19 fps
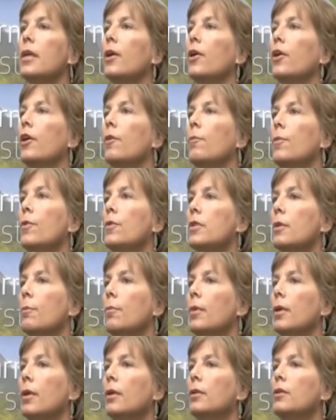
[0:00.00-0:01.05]
area of
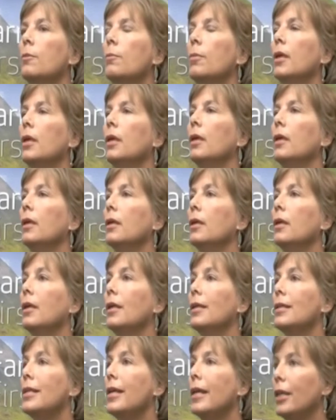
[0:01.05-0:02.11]
Mozambique to be
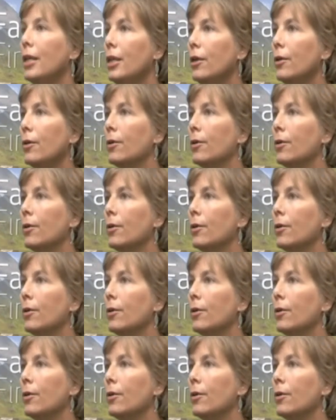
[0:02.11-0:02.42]
in 10